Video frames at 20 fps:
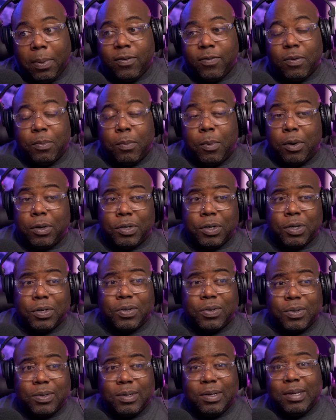of them are
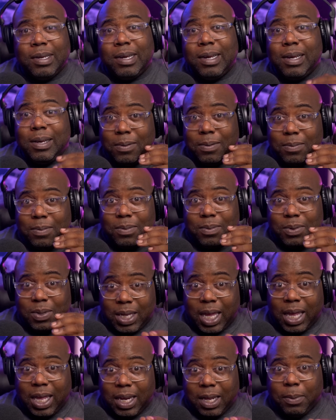just
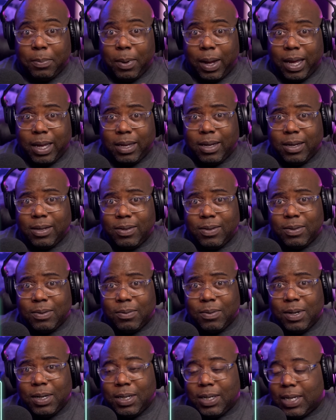skating by, guys,
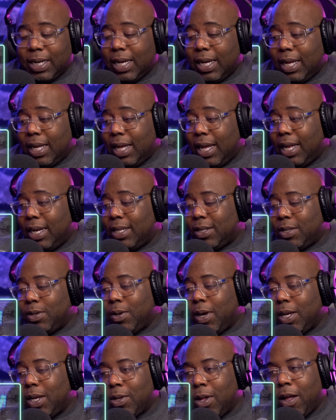all right? Listen,
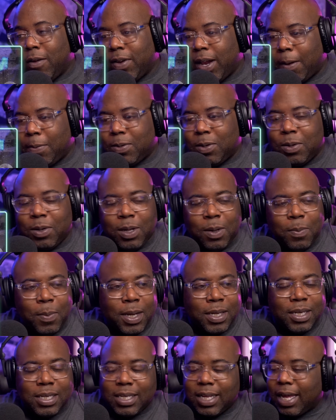you guys all have an absolutely
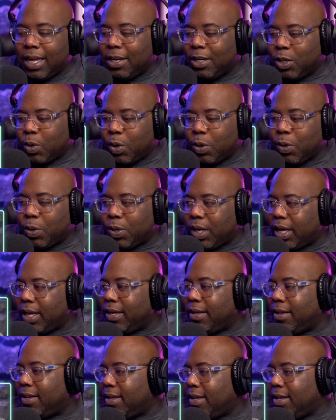amazing day and enjoy your
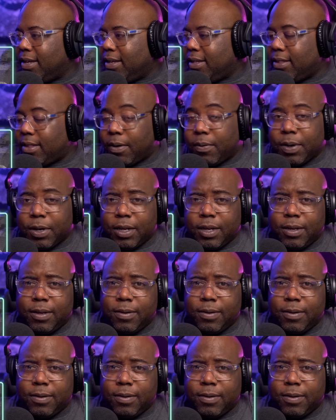day thoroughly.